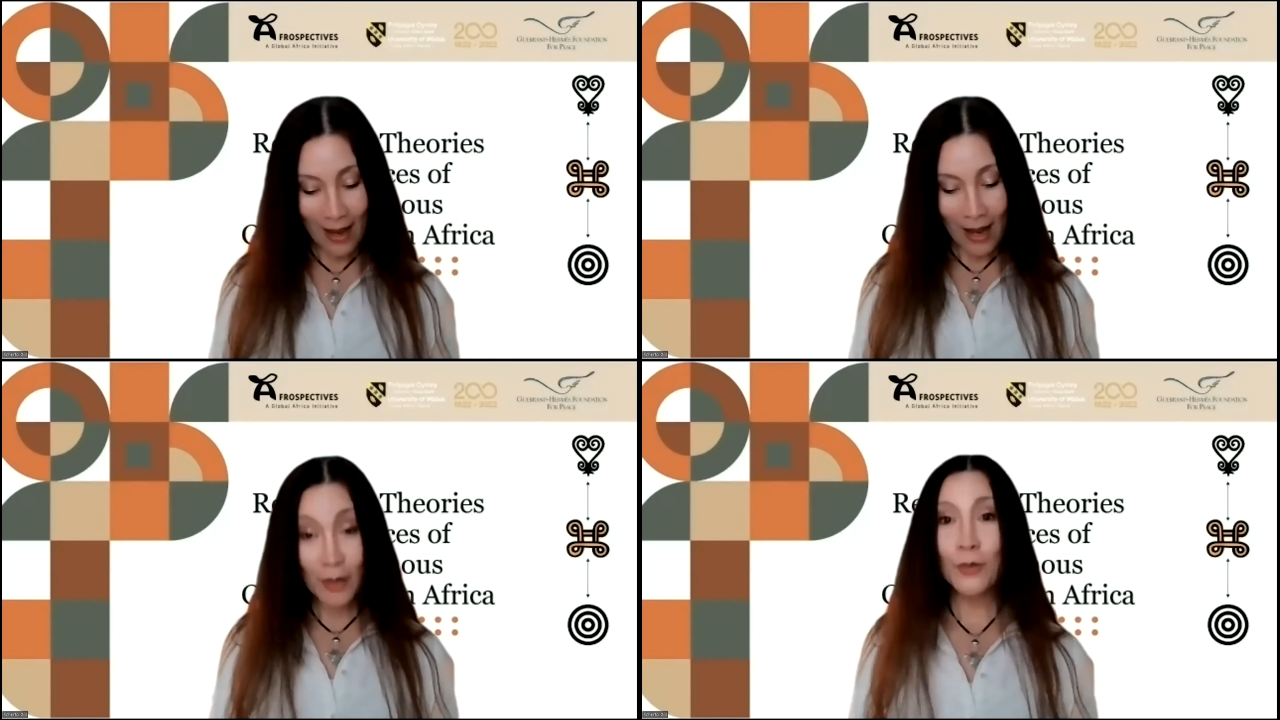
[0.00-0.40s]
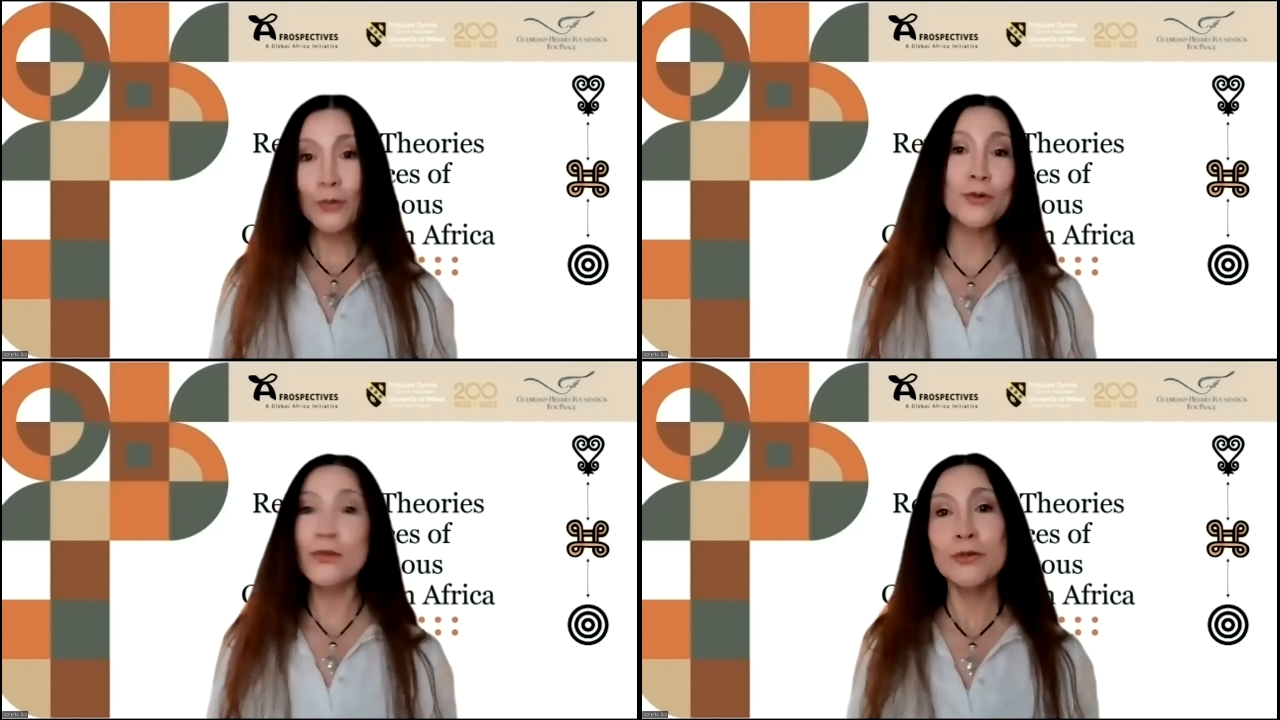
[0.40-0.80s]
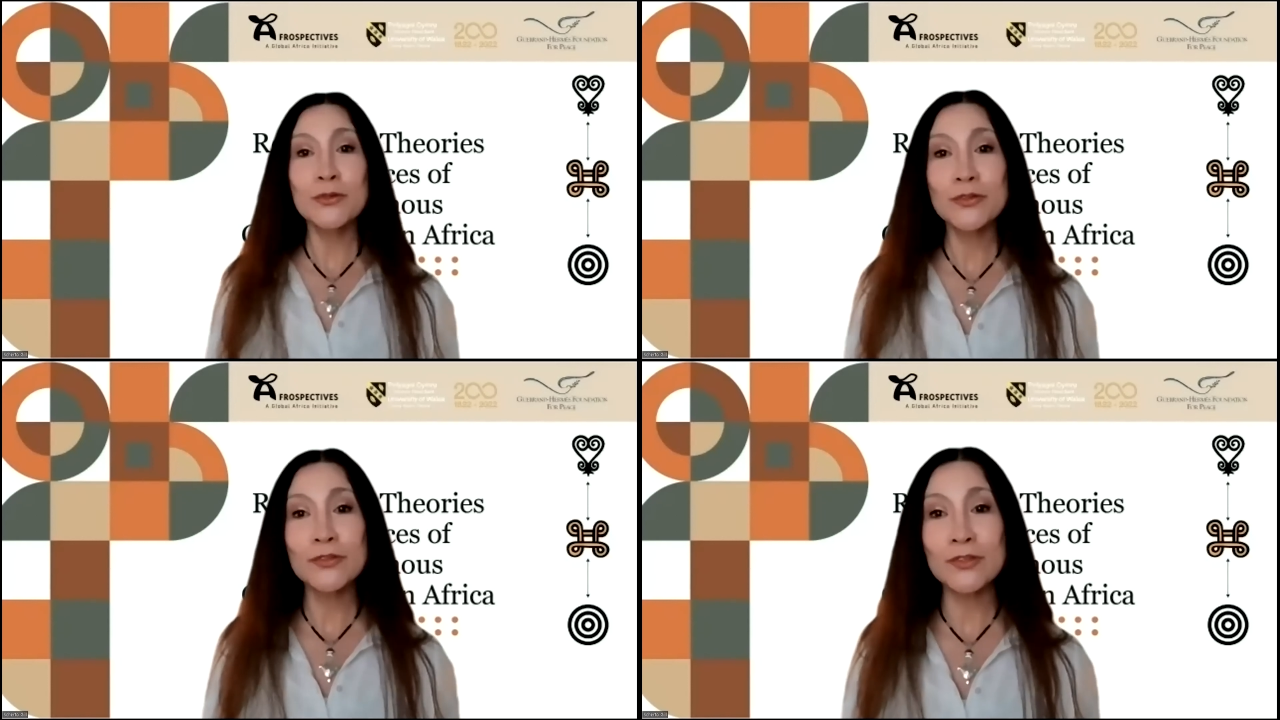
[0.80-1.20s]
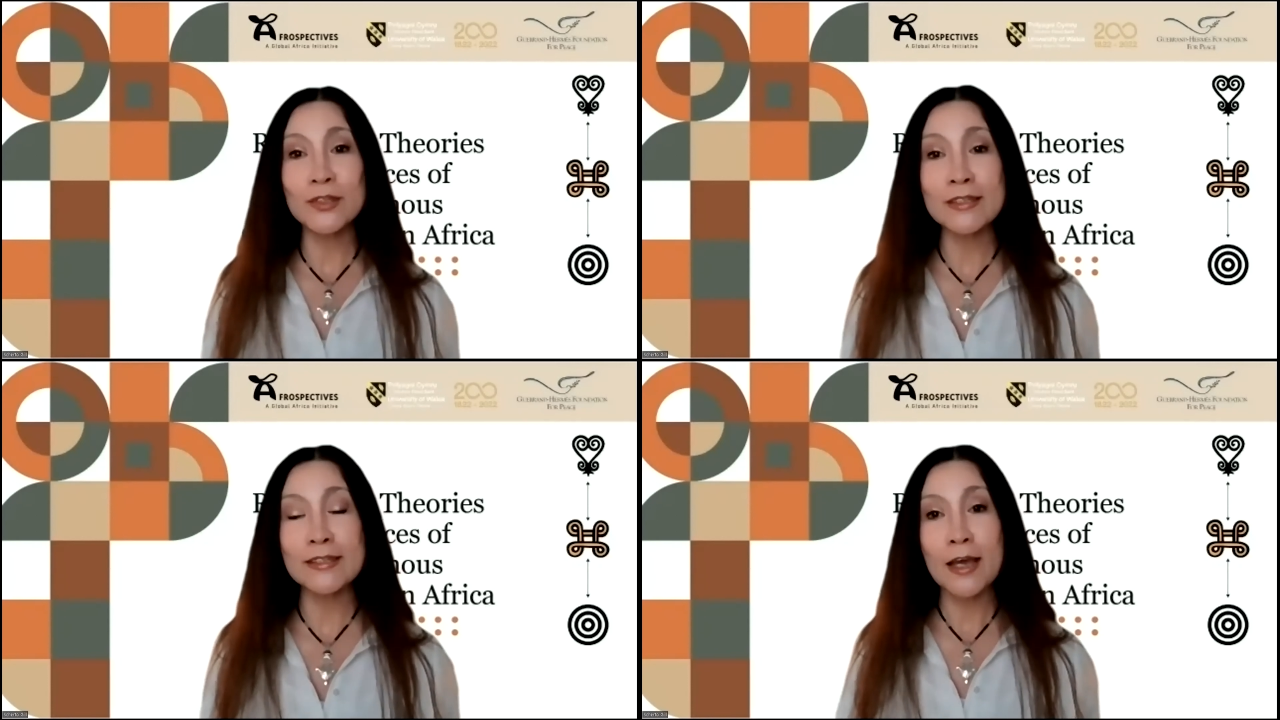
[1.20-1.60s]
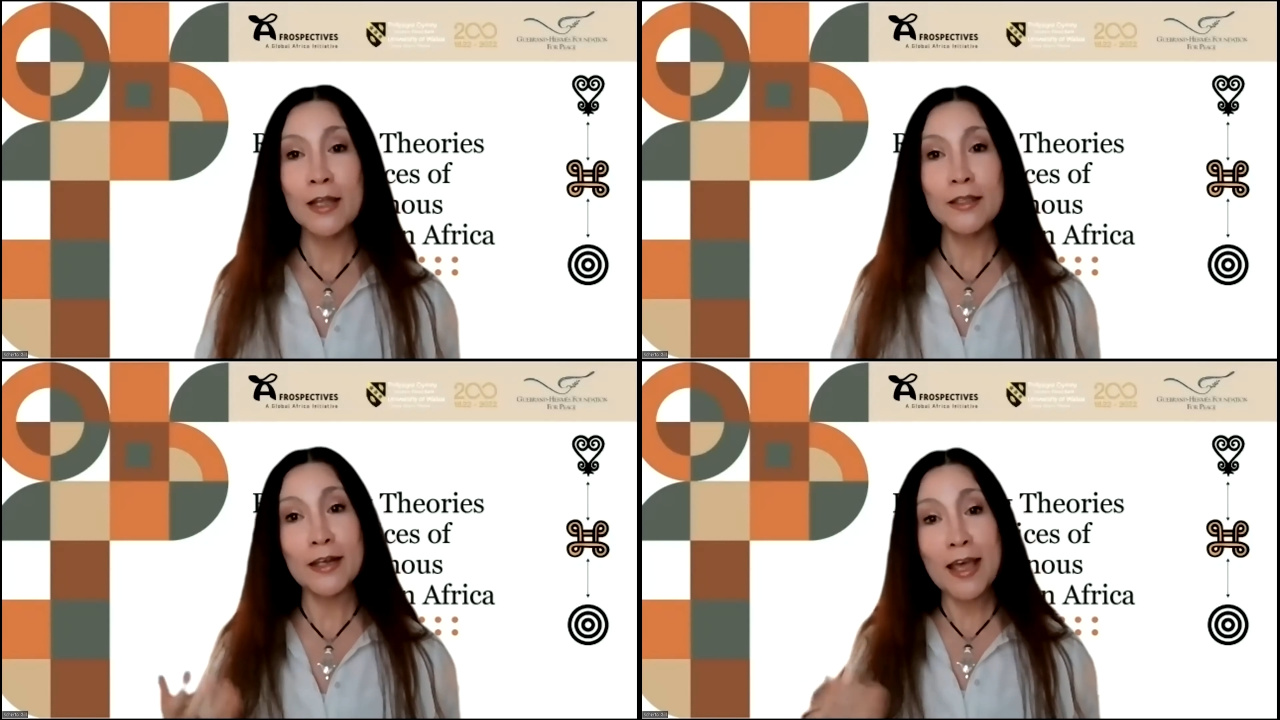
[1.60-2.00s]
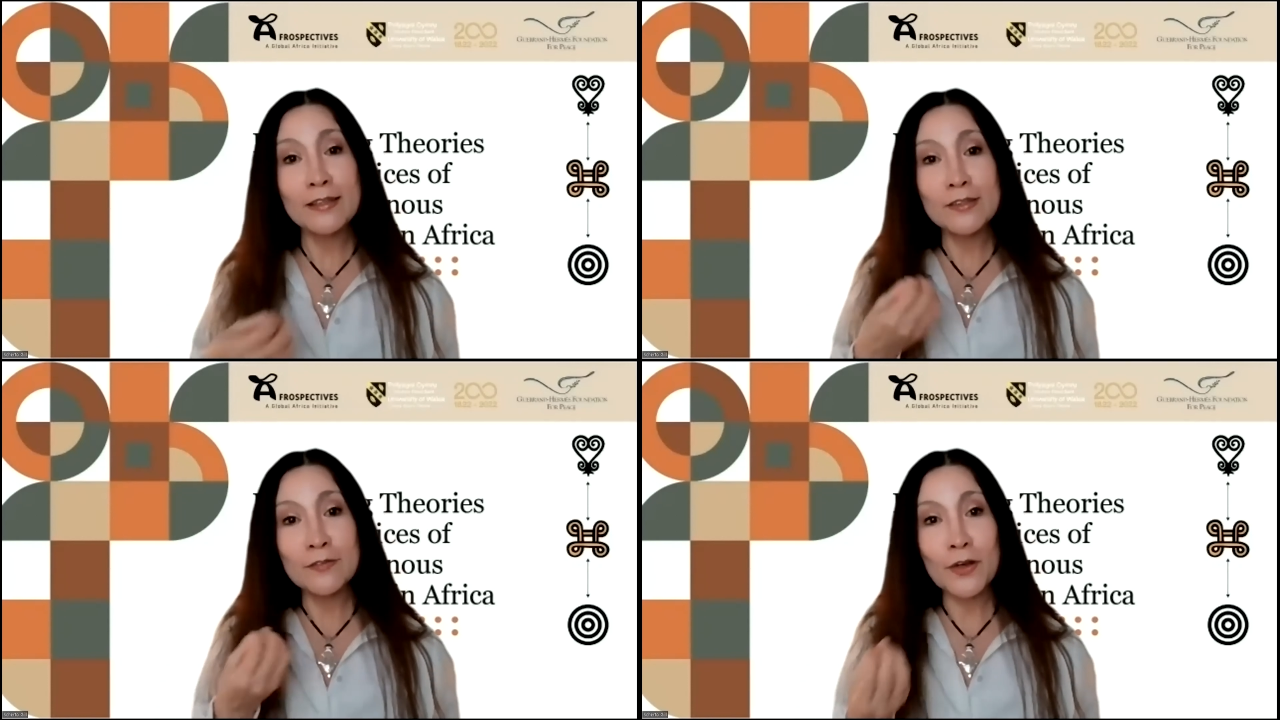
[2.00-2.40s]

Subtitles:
and who uses the lens of